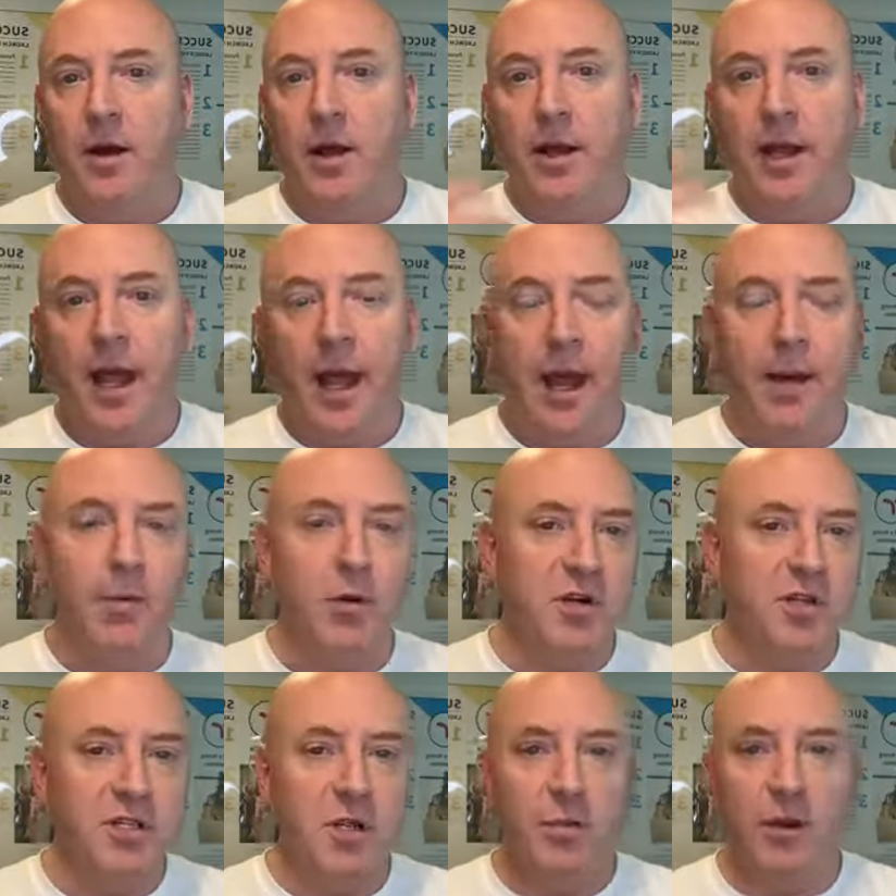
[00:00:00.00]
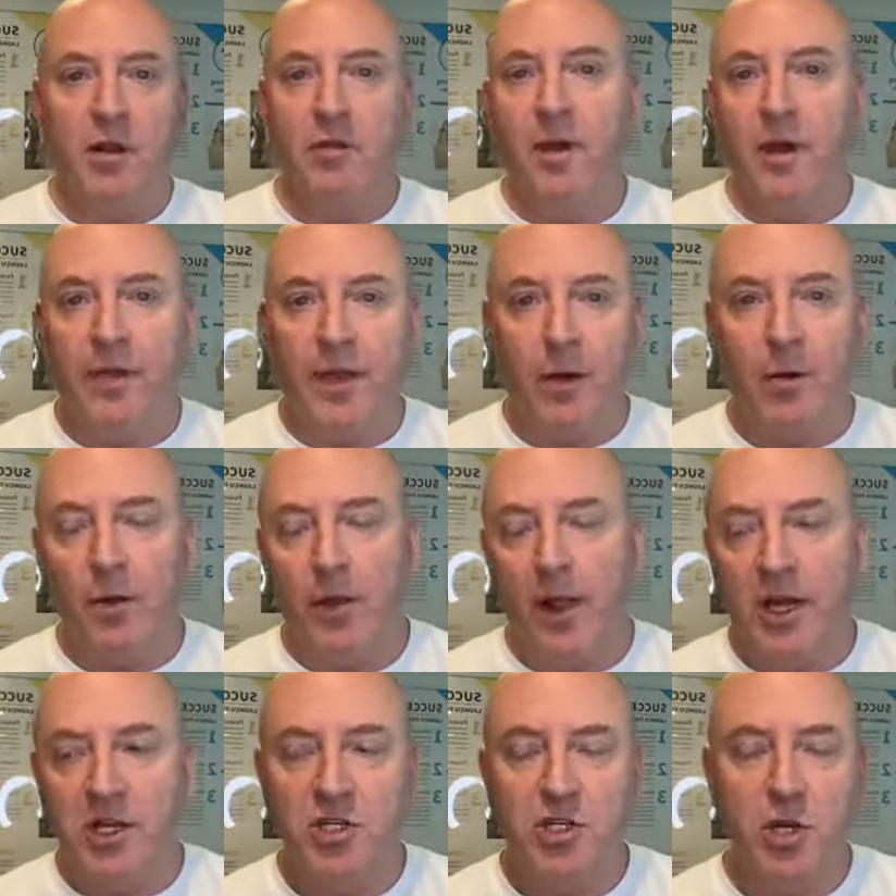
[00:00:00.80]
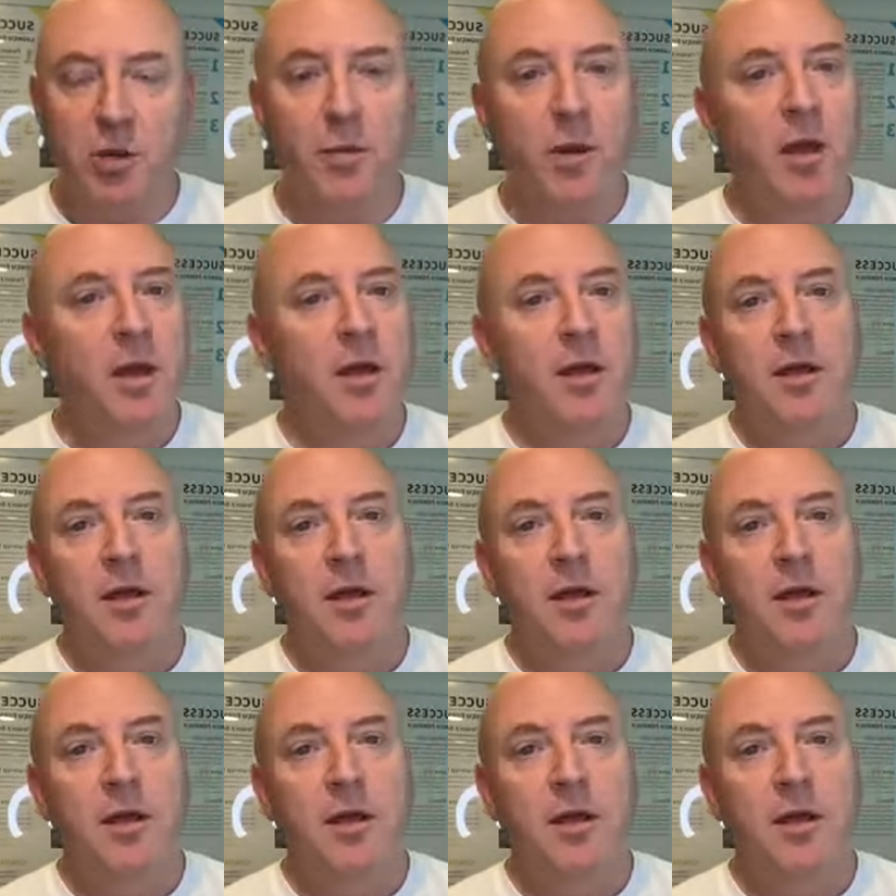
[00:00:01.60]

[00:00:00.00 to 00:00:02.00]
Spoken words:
neighbor, somebody you got that relationship,